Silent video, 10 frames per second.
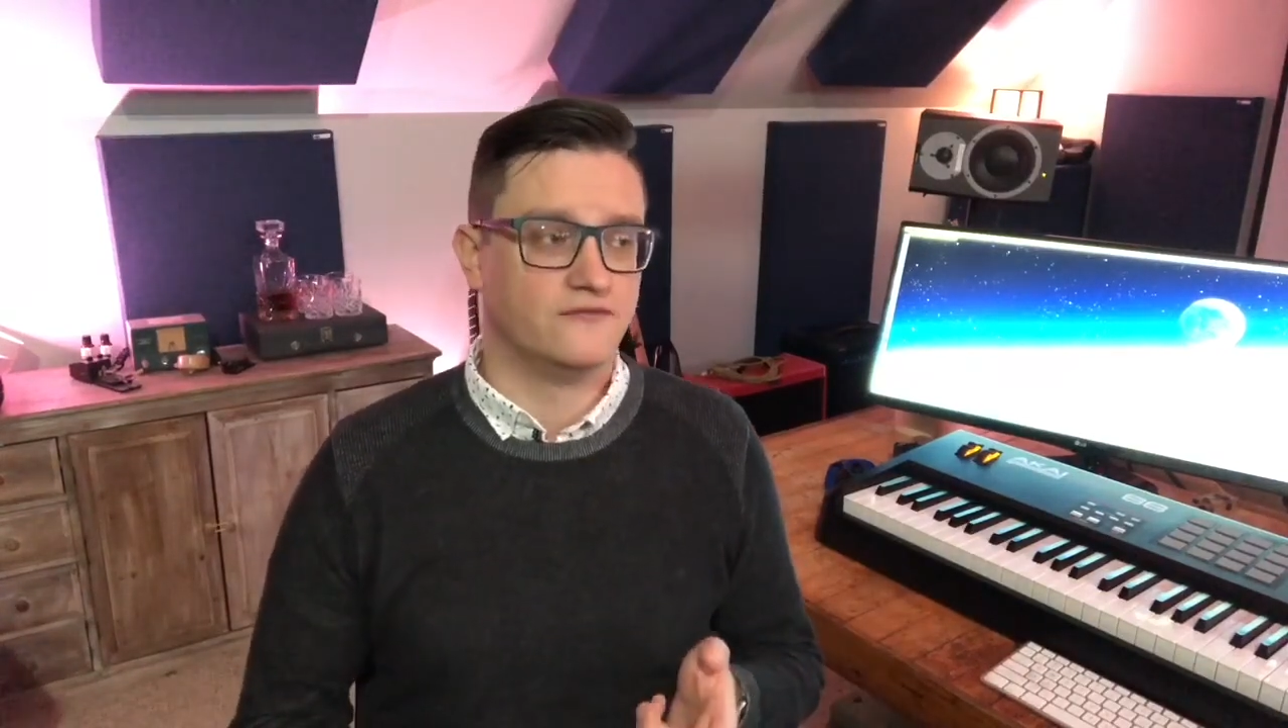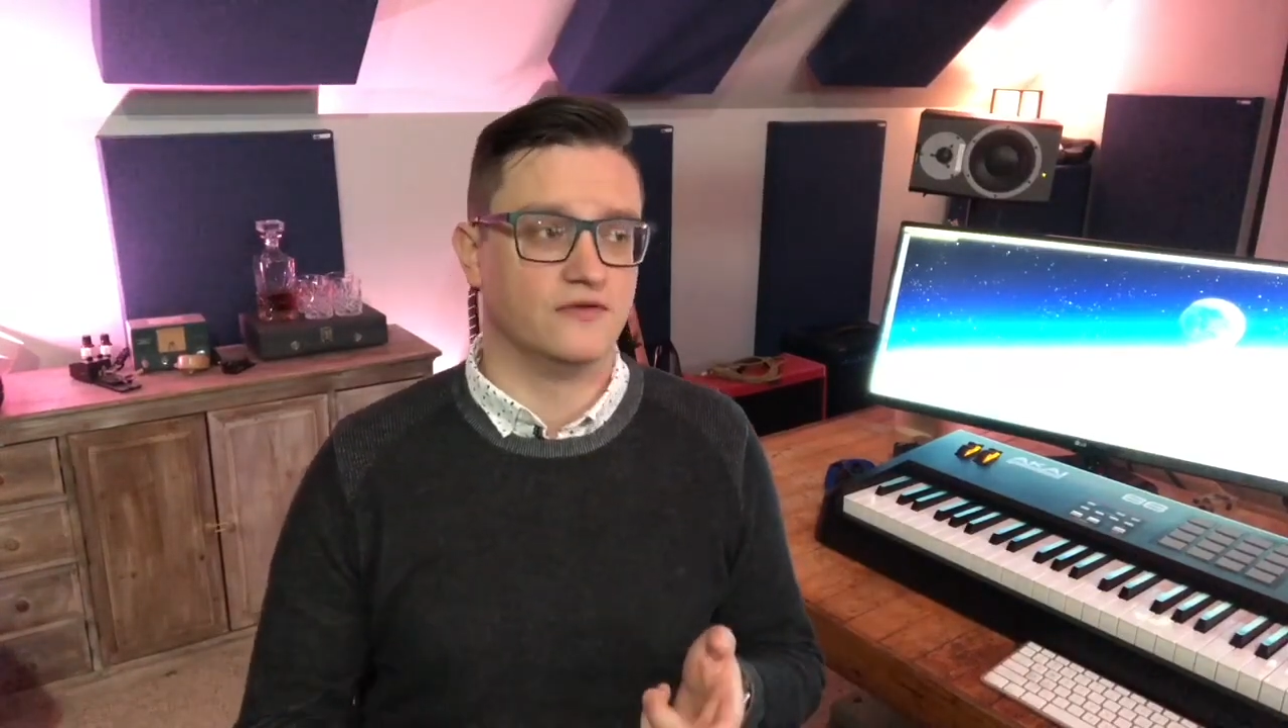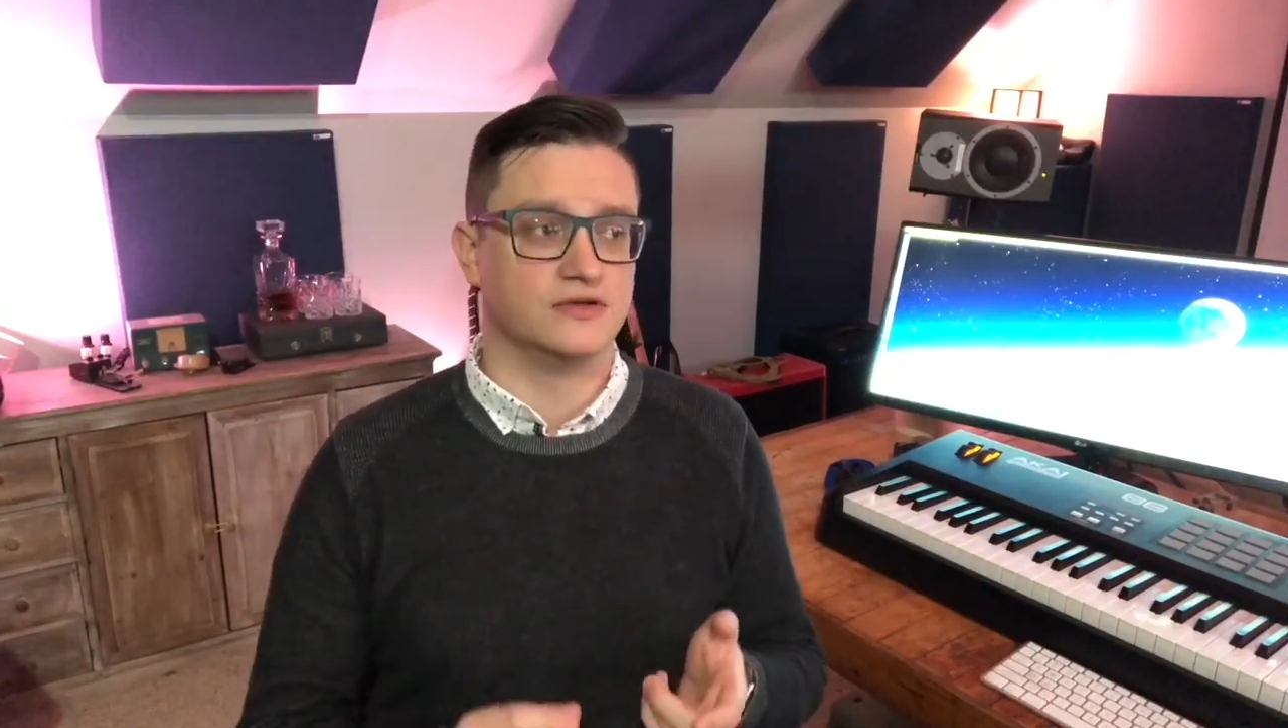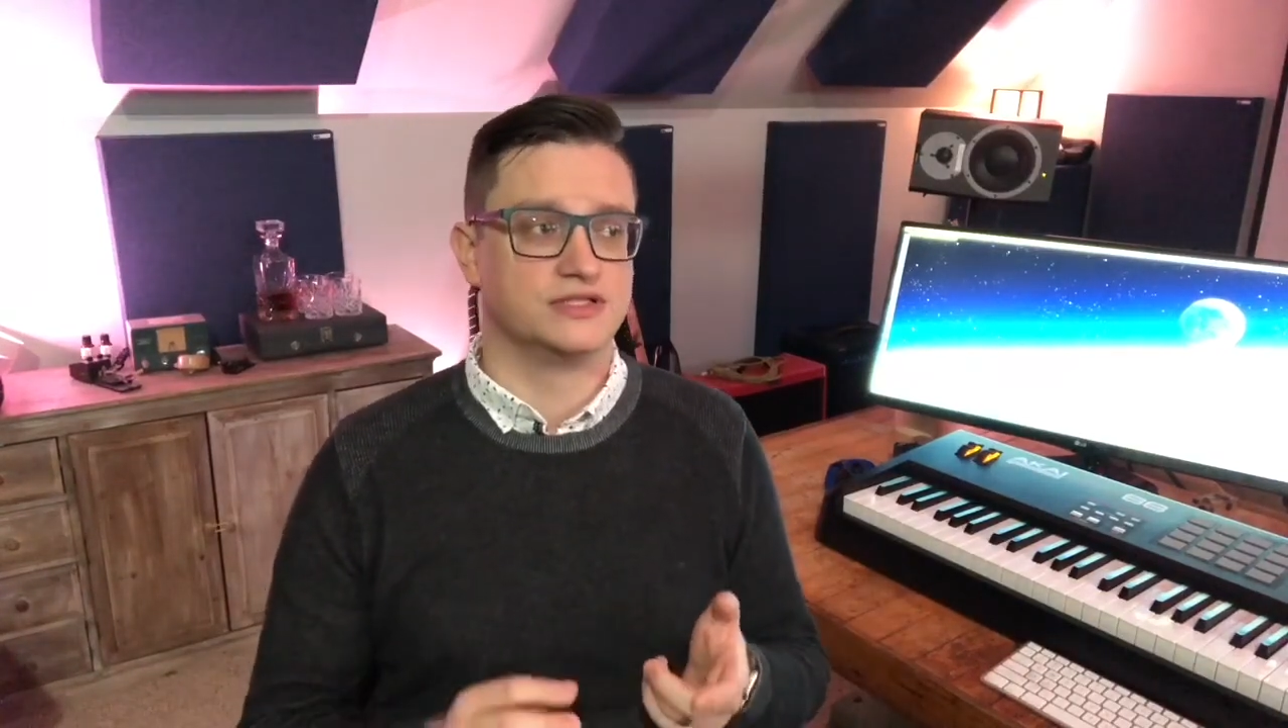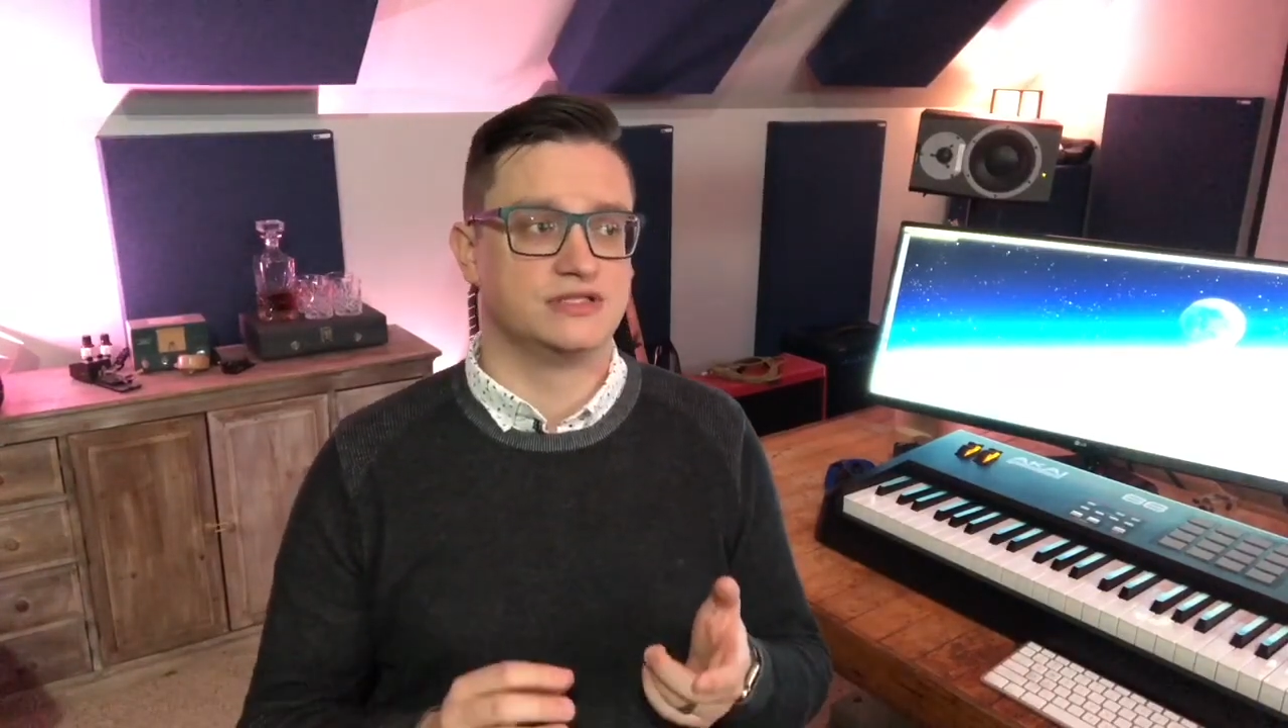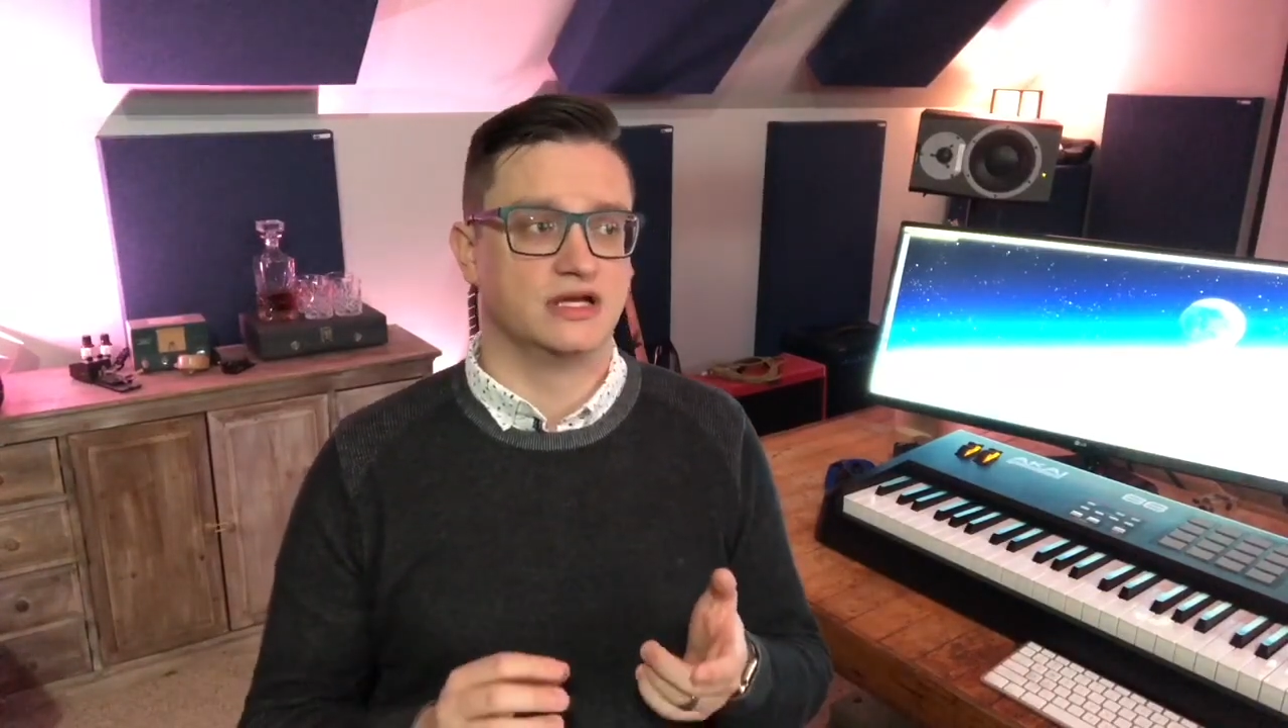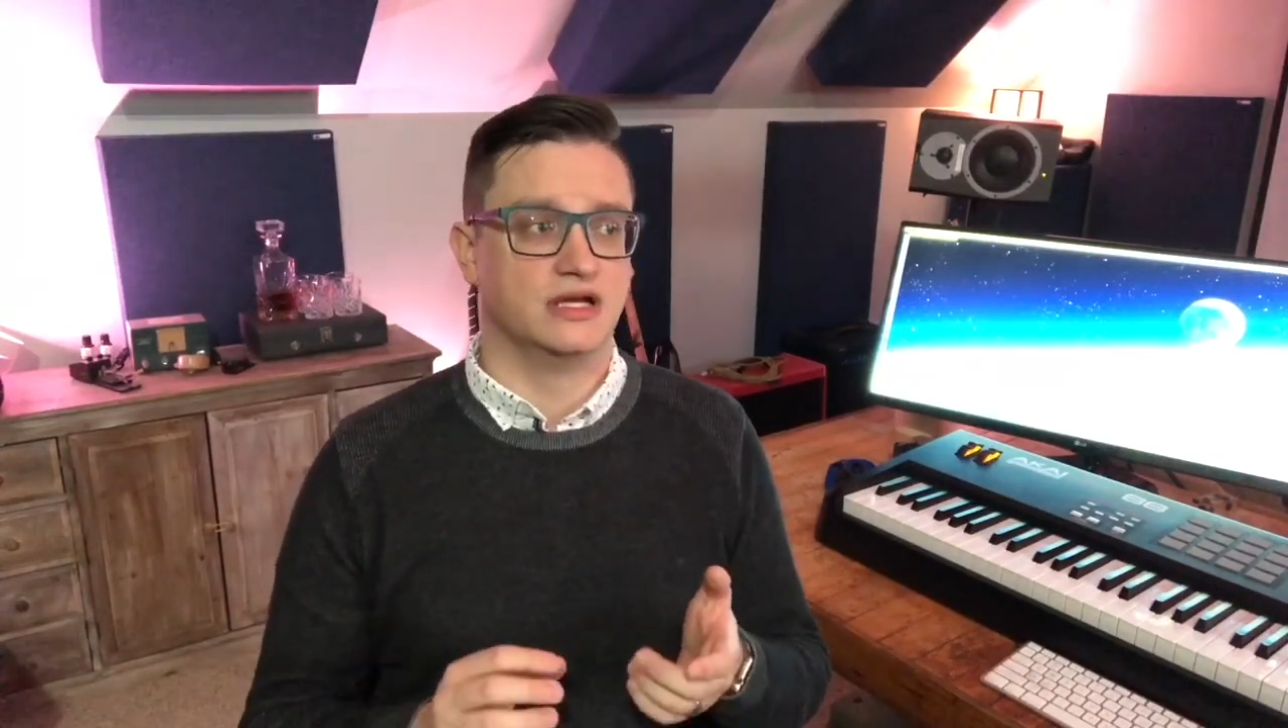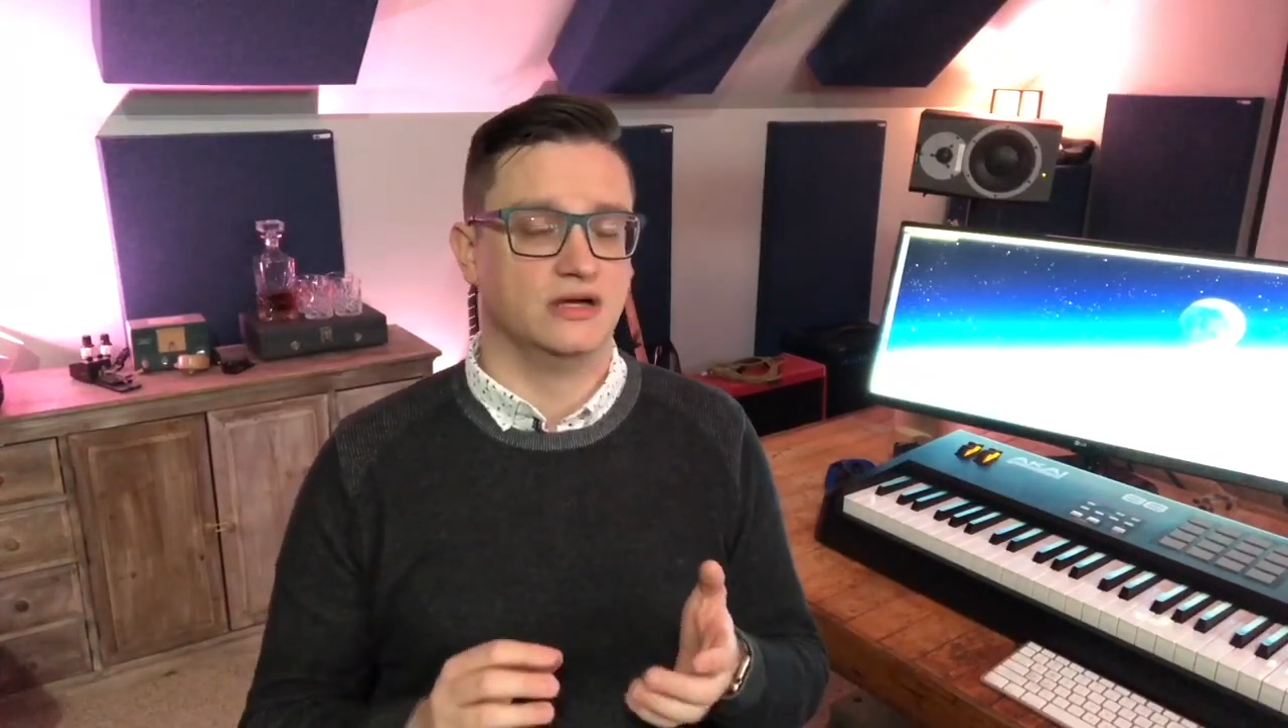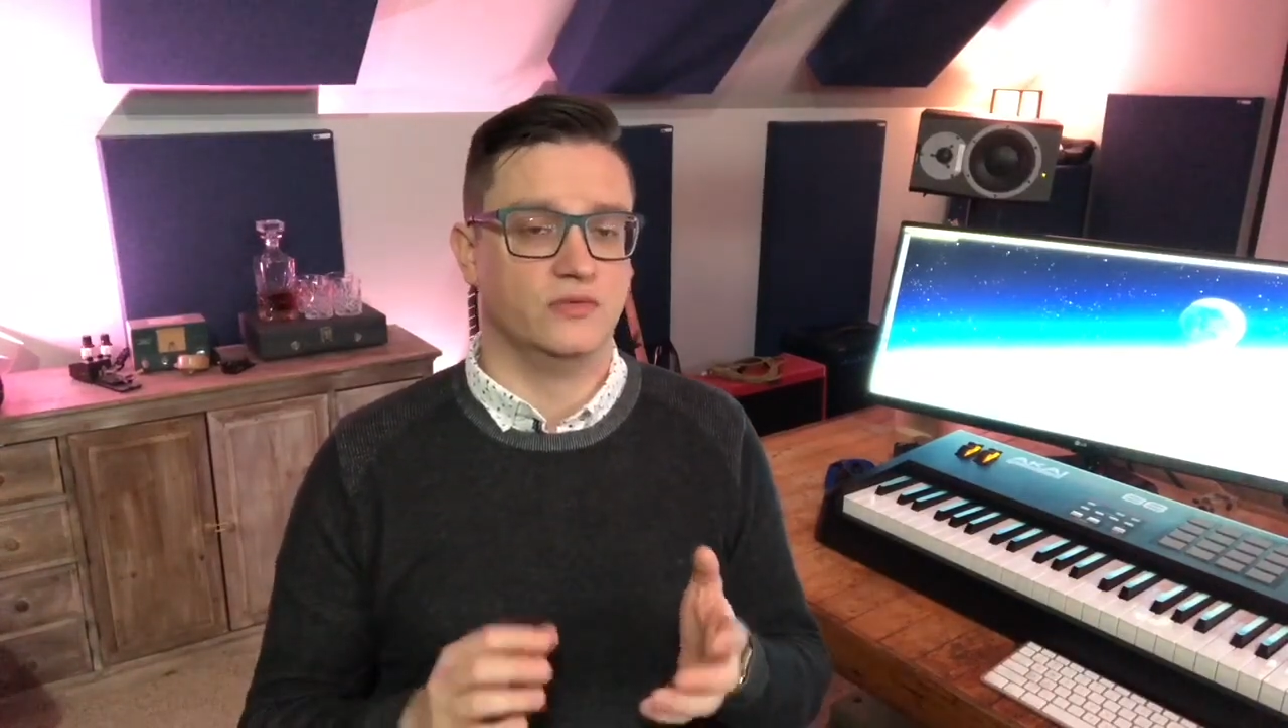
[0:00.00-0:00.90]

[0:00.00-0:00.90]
First,